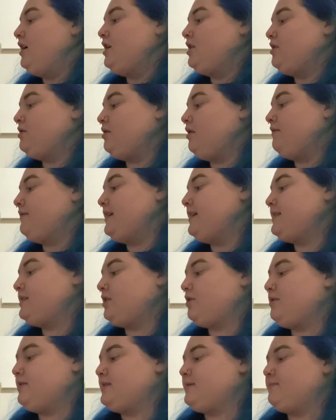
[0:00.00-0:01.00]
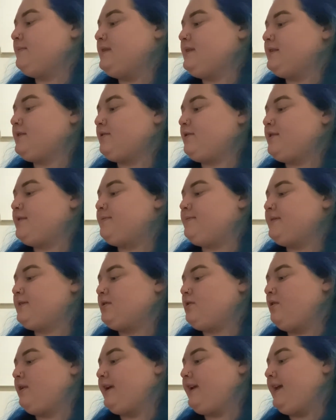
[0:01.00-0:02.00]
12 Days of Christmas, Christmas
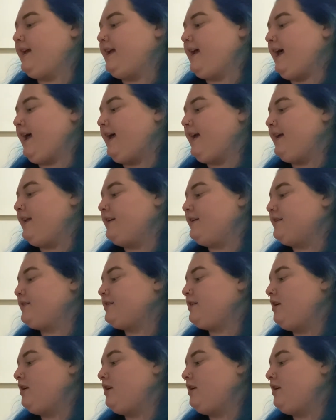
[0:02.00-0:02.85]
Cookie, and